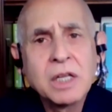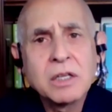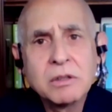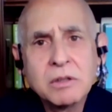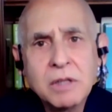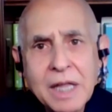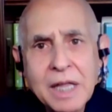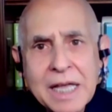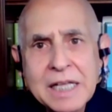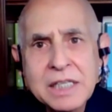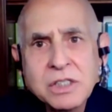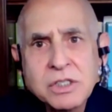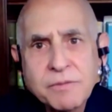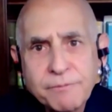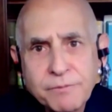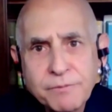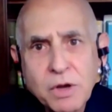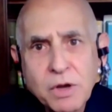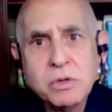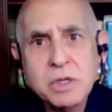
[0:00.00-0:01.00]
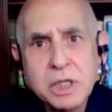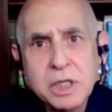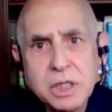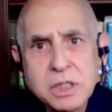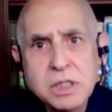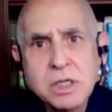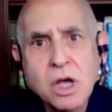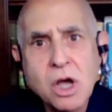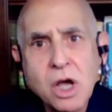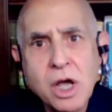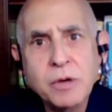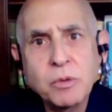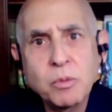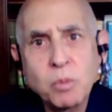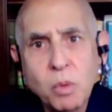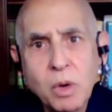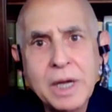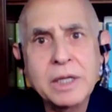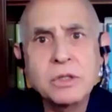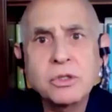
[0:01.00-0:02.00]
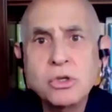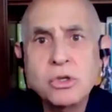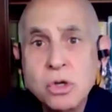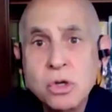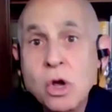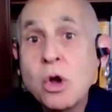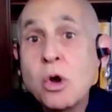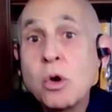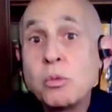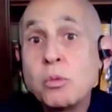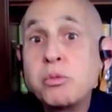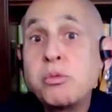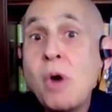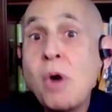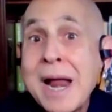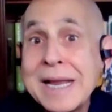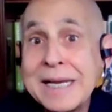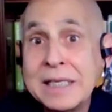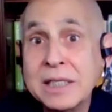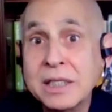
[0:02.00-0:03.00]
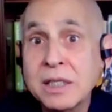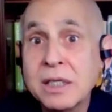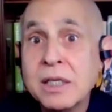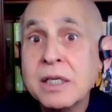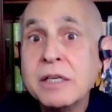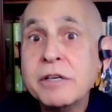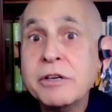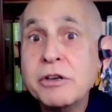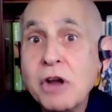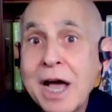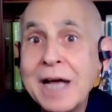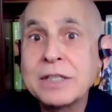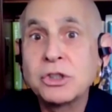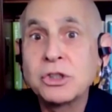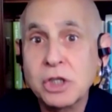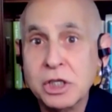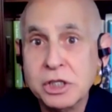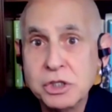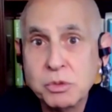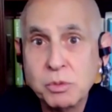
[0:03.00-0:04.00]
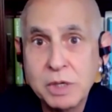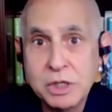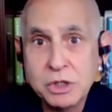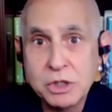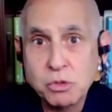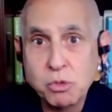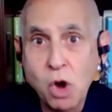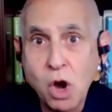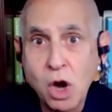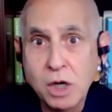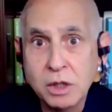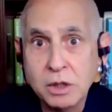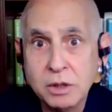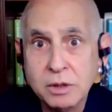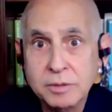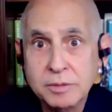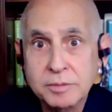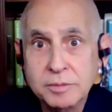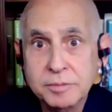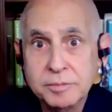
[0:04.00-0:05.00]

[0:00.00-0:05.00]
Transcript: Let's focus on what's right, not just what's wrong.